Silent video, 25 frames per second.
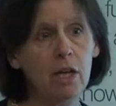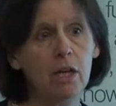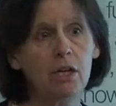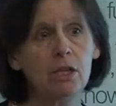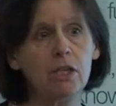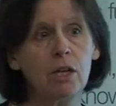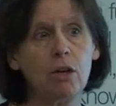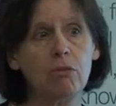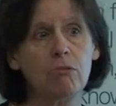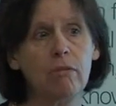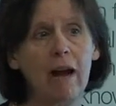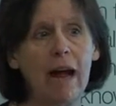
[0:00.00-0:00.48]

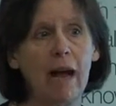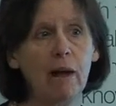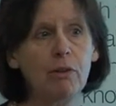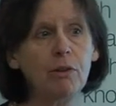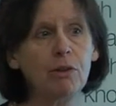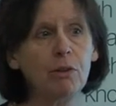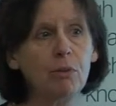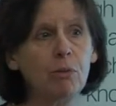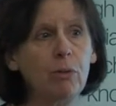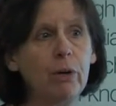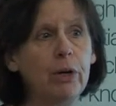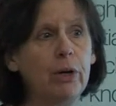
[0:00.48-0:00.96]
So
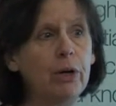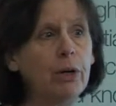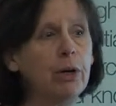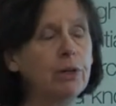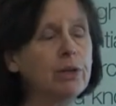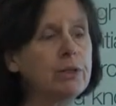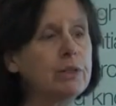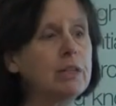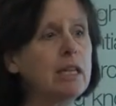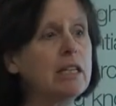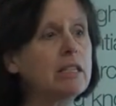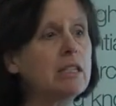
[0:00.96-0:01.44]
around the
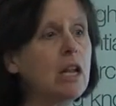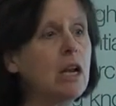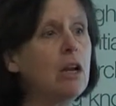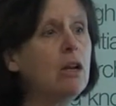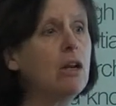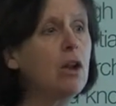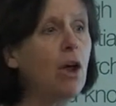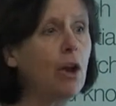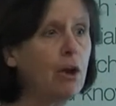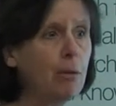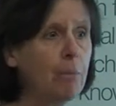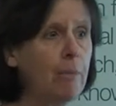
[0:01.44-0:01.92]
world, there's a
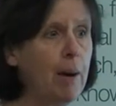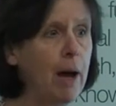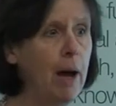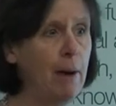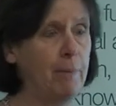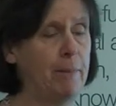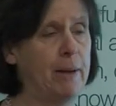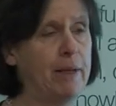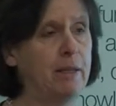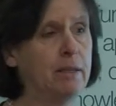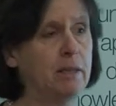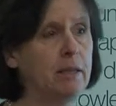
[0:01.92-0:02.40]
lot of
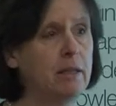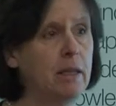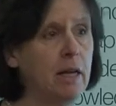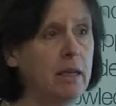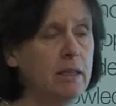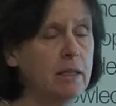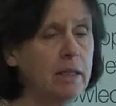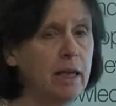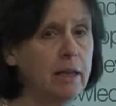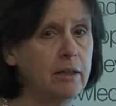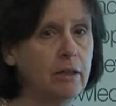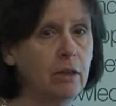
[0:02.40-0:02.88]

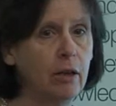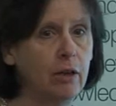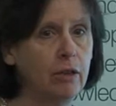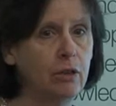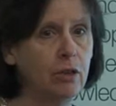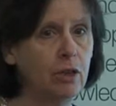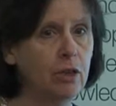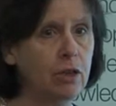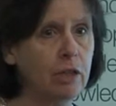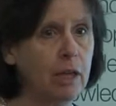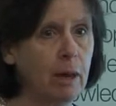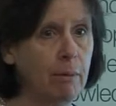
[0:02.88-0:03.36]
biopesticide
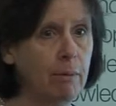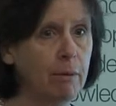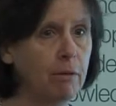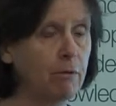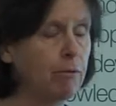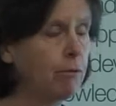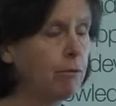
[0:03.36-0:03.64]
technologies coming